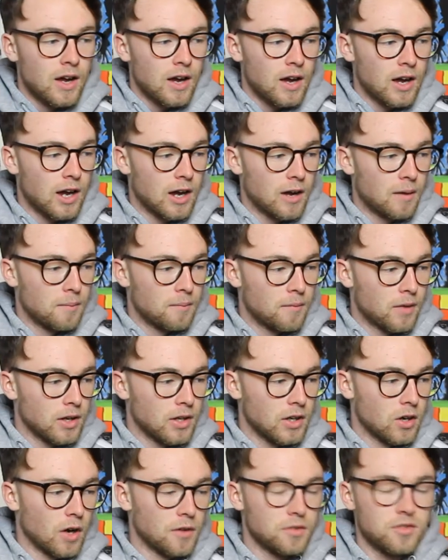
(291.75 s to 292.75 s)

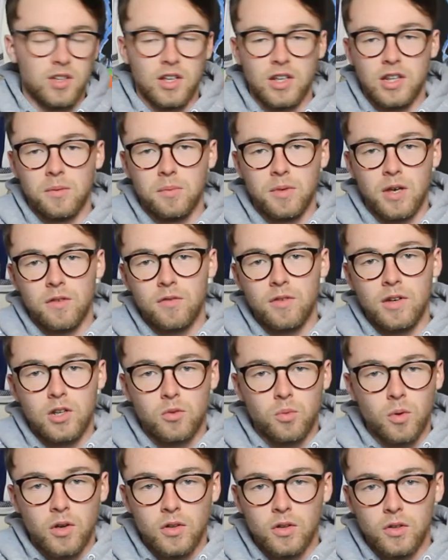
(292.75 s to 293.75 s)
You know, I've seen them given.
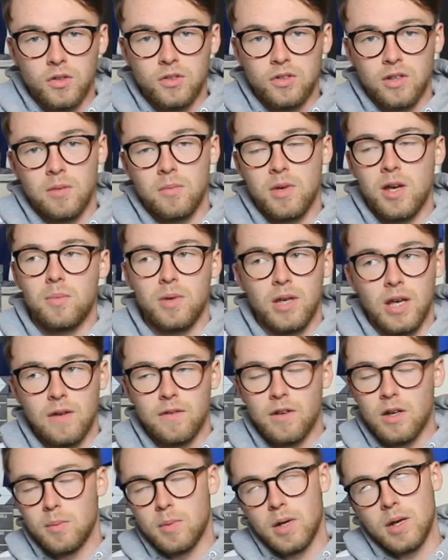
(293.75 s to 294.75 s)
It's one of those, it may be
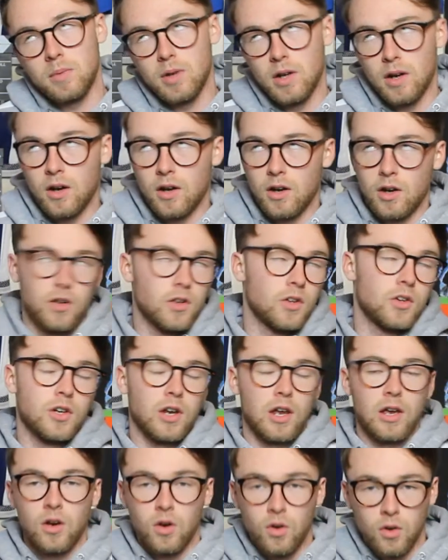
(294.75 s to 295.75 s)
given, it may be not on another
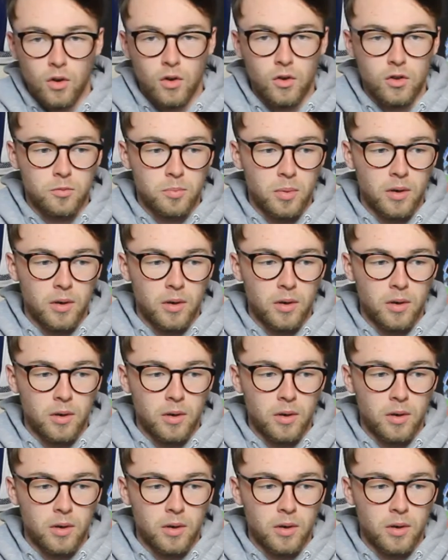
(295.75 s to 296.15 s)
day, who knows.